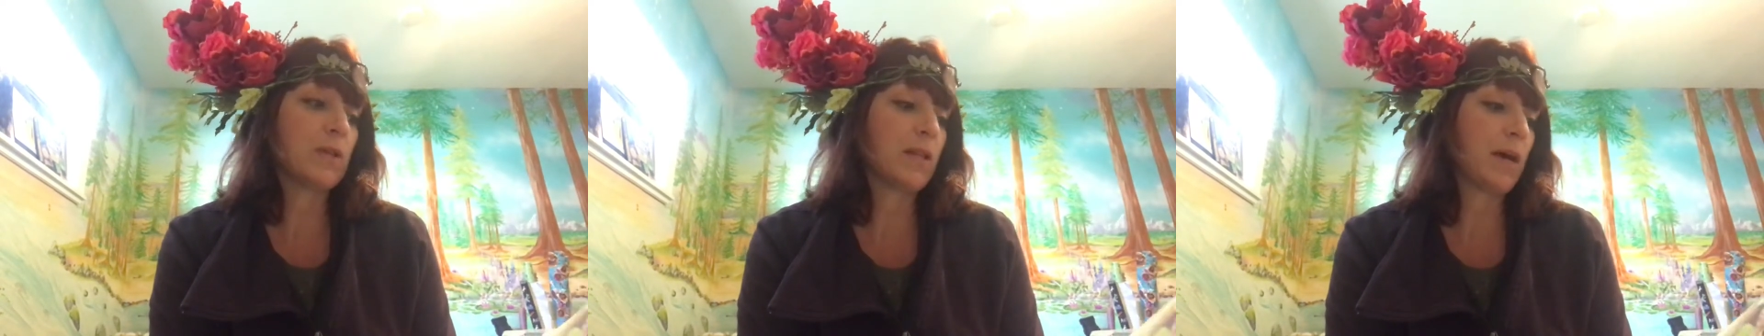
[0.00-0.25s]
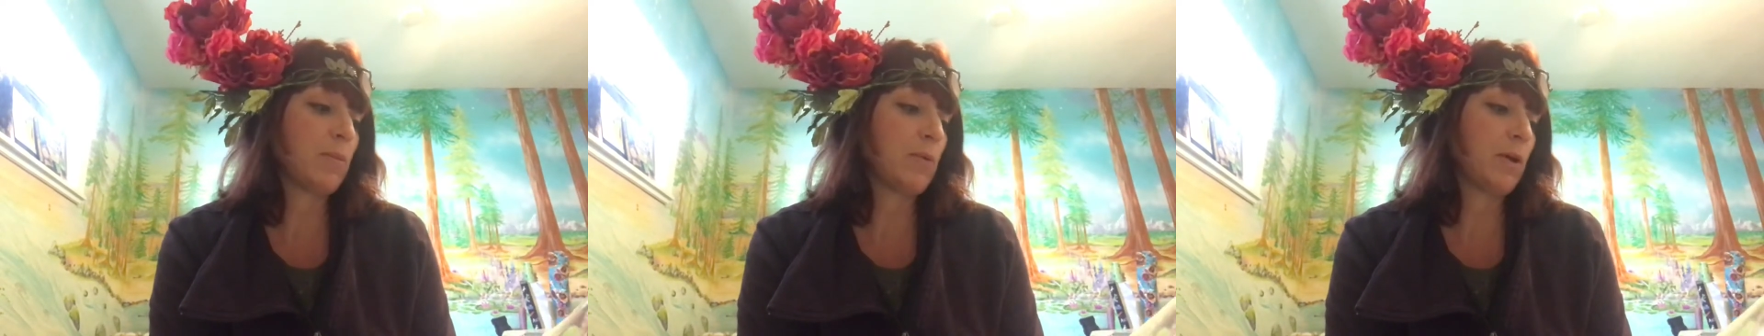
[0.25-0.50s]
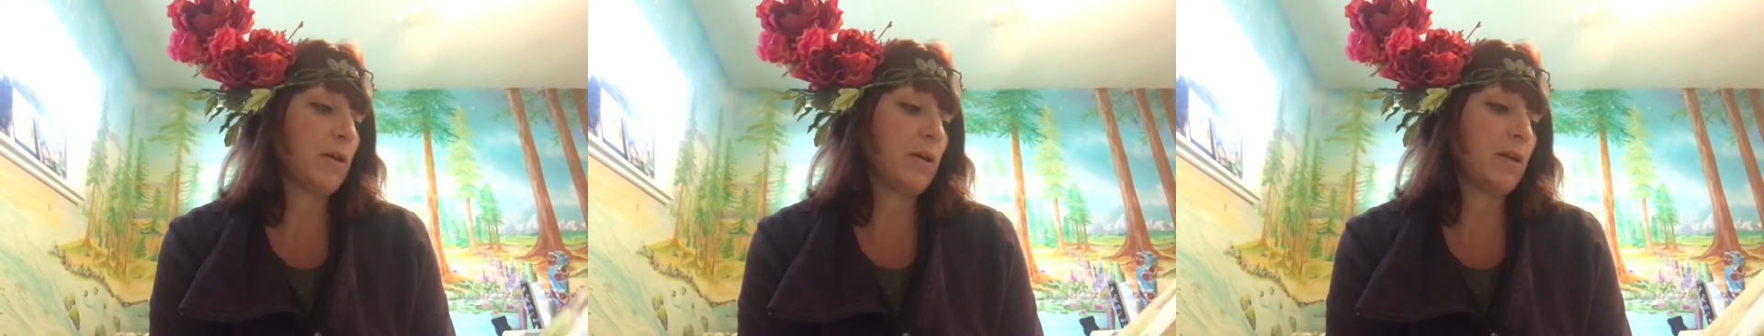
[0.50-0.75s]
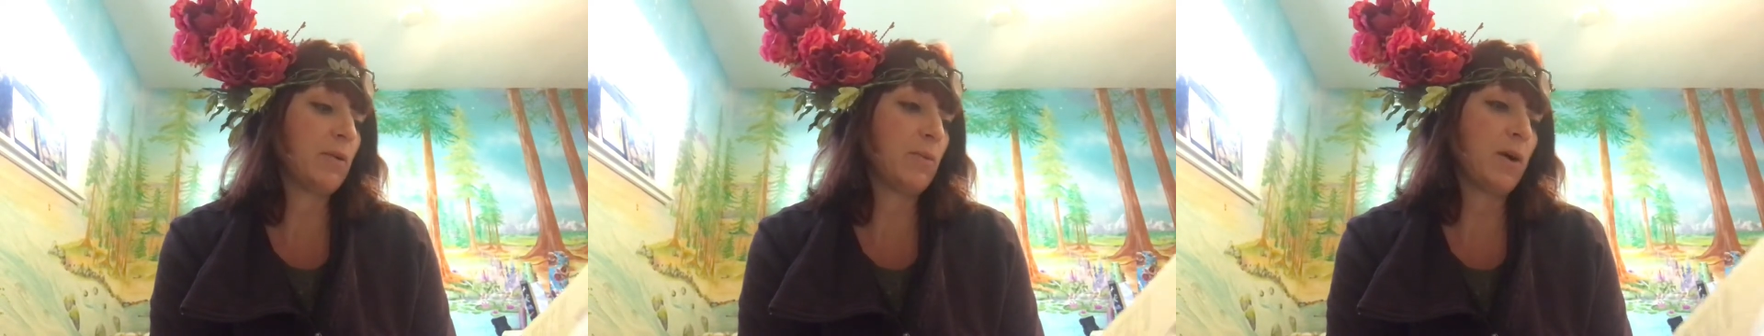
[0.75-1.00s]

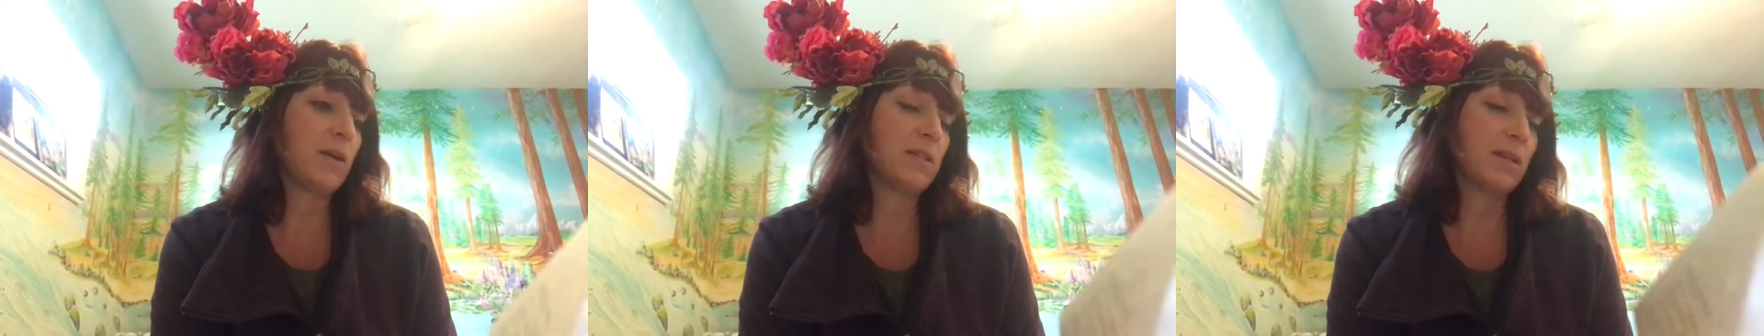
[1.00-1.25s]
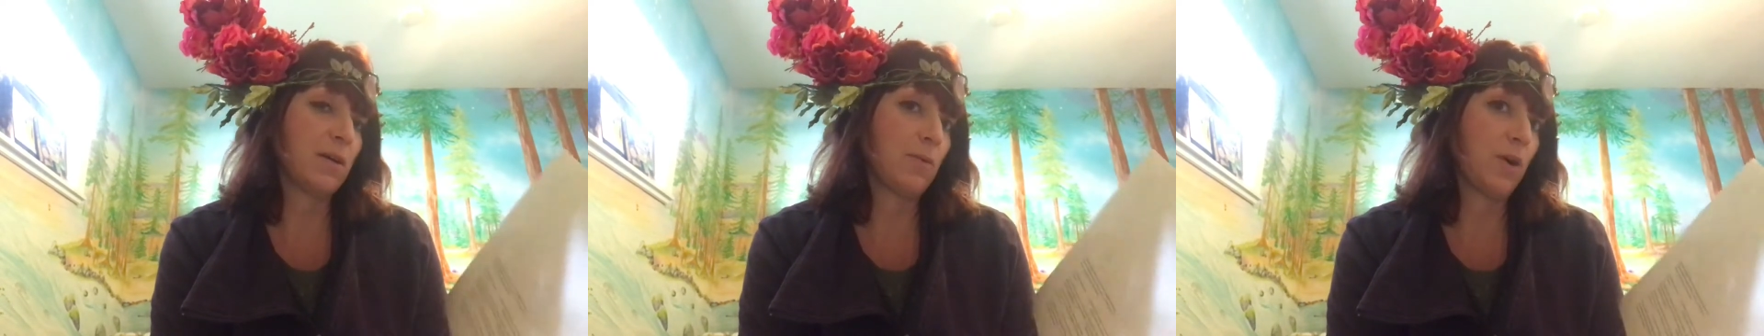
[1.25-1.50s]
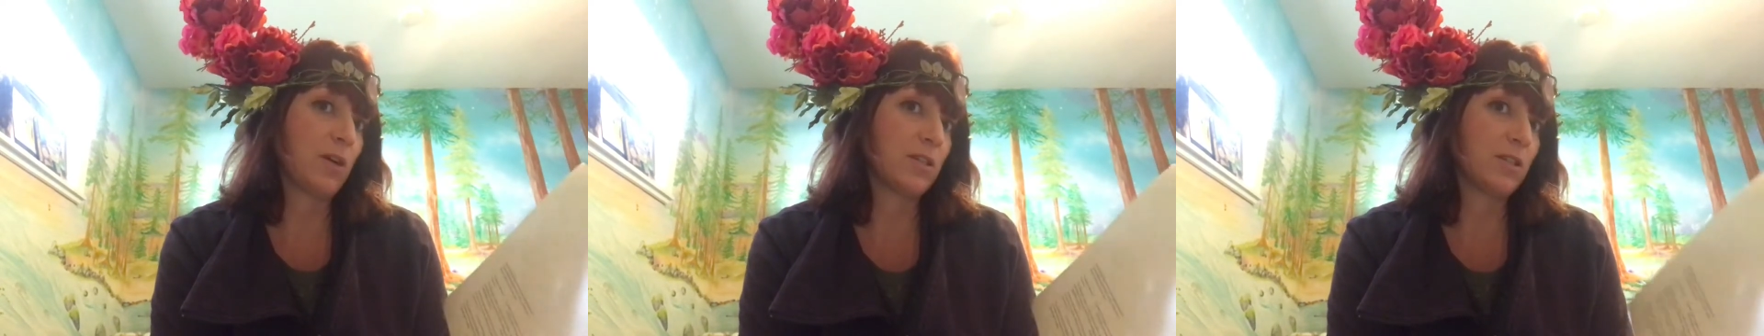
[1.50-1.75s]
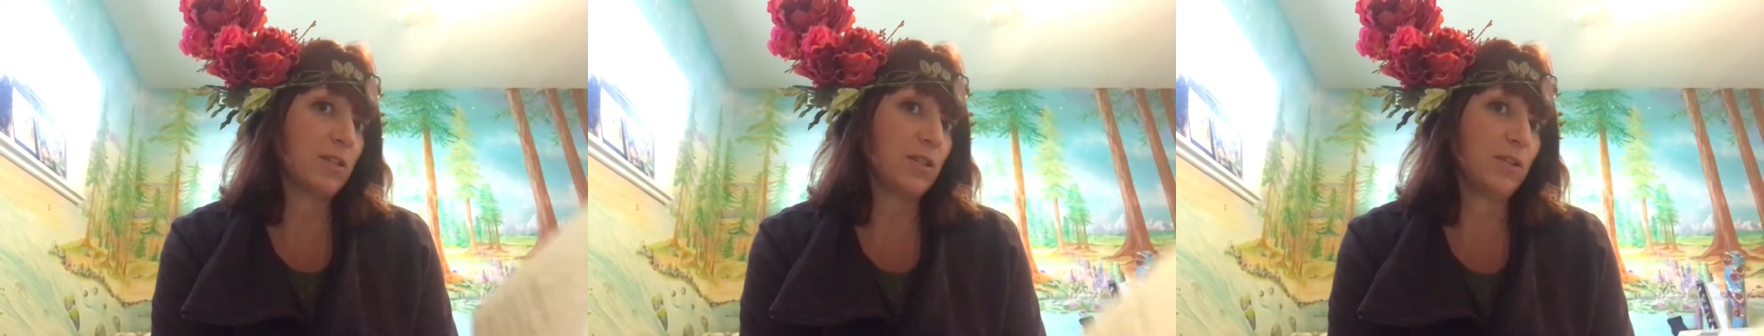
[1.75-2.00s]
librarian was at
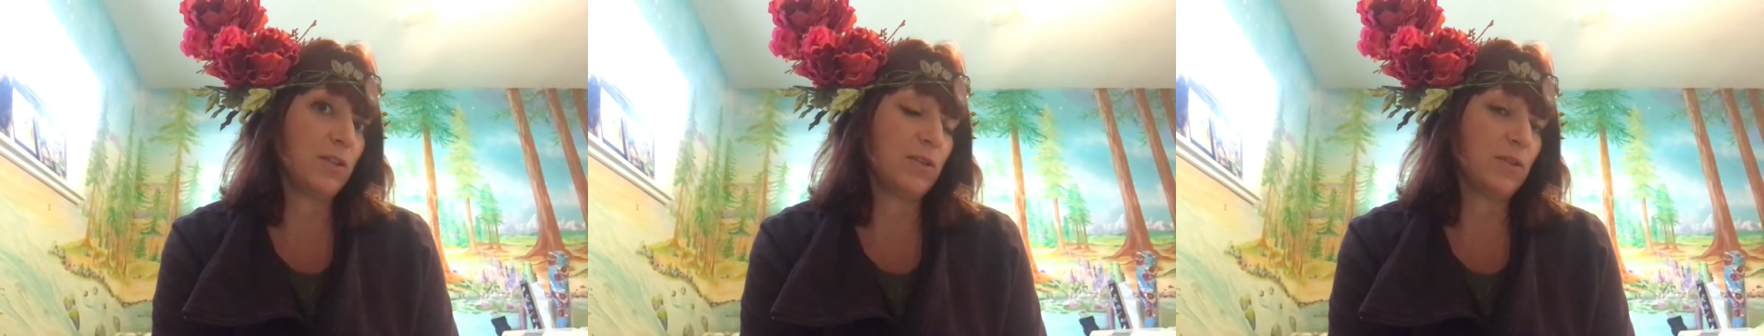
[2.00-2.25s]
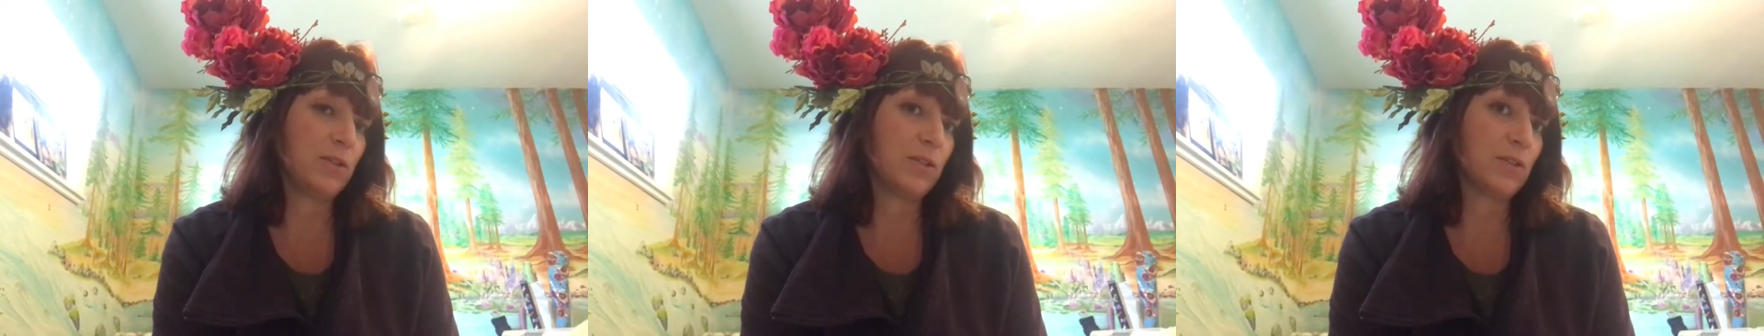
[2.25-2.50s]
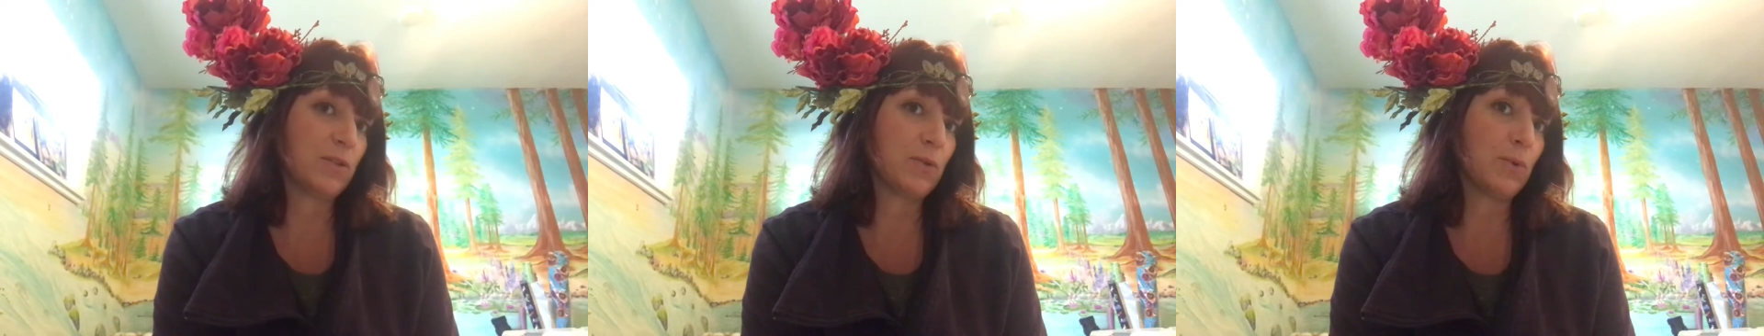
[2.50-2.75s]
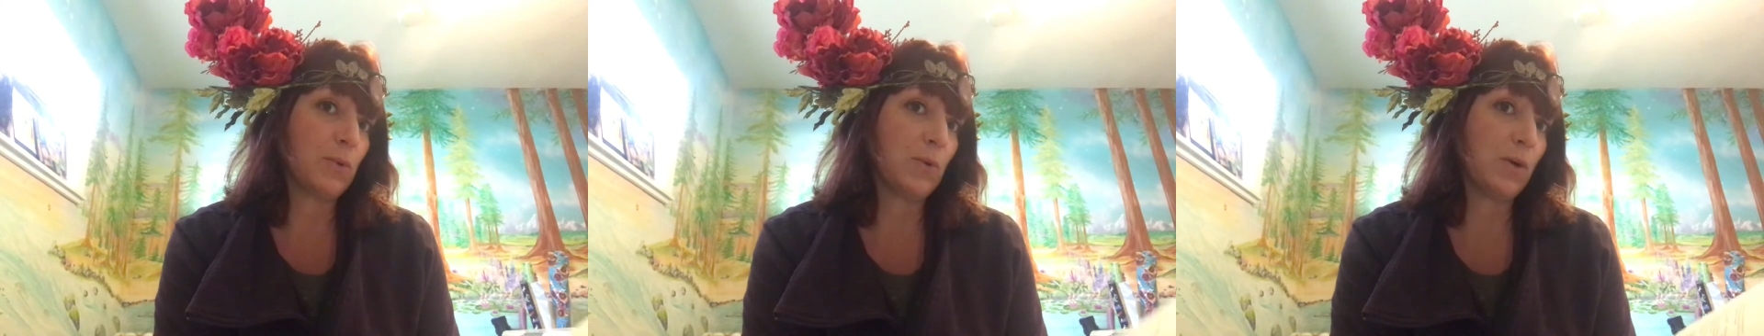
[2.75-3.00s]
Washington Union
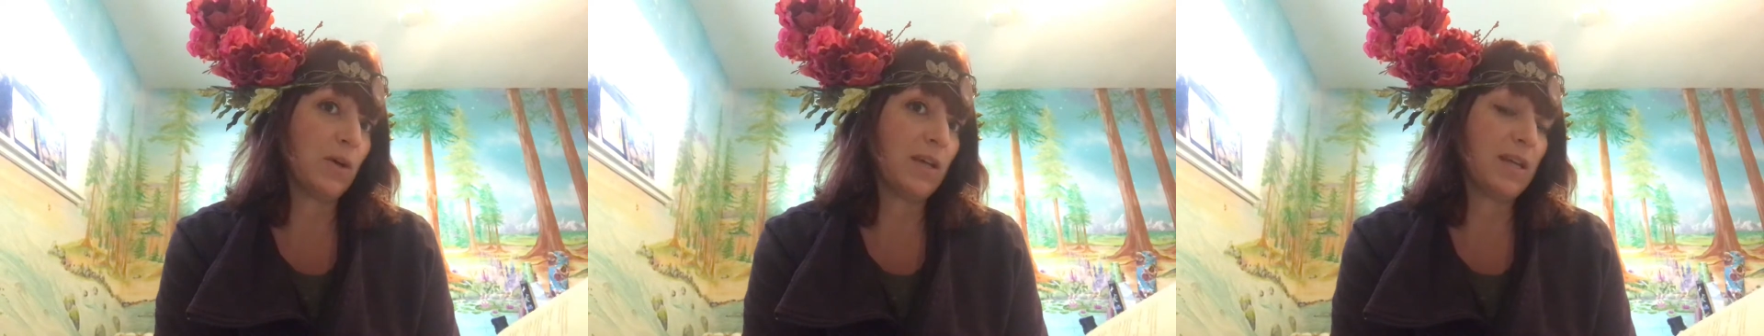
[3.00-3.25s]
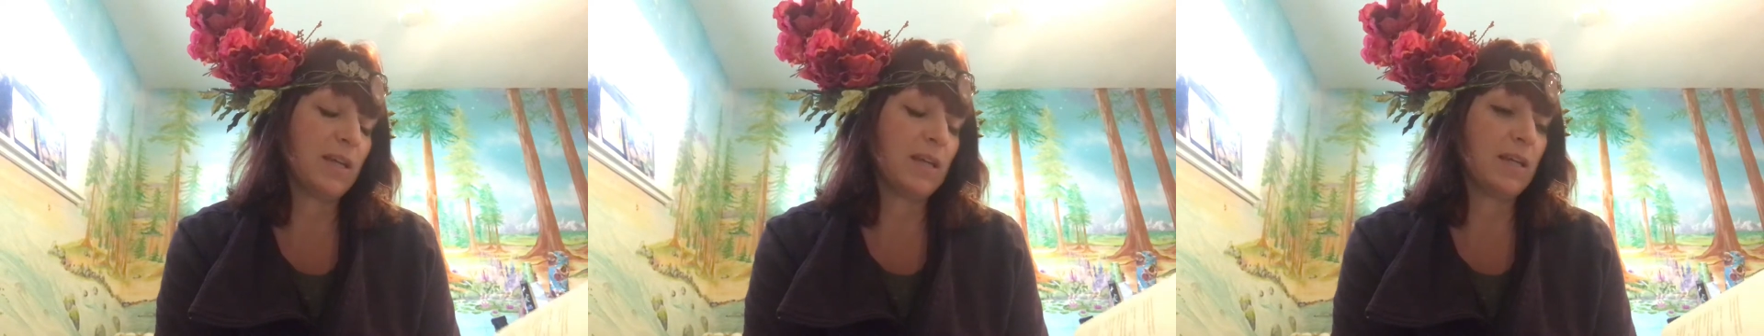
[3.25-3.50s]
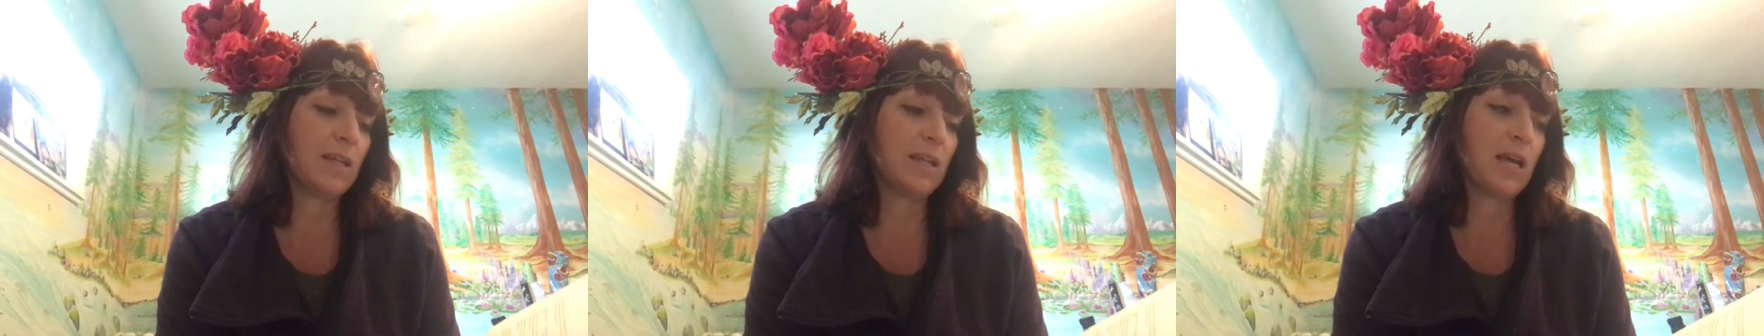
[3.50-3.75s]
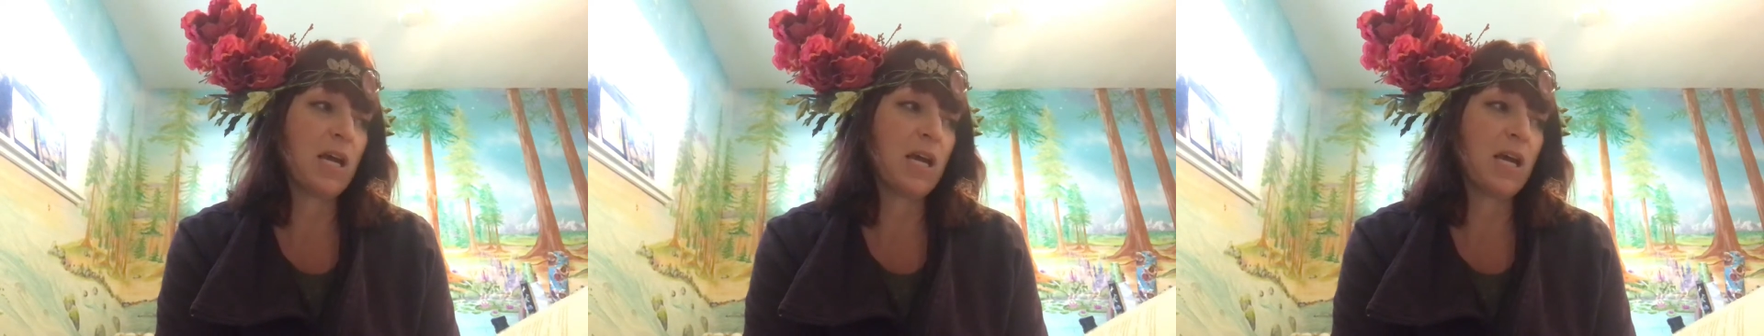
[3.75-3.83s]
School in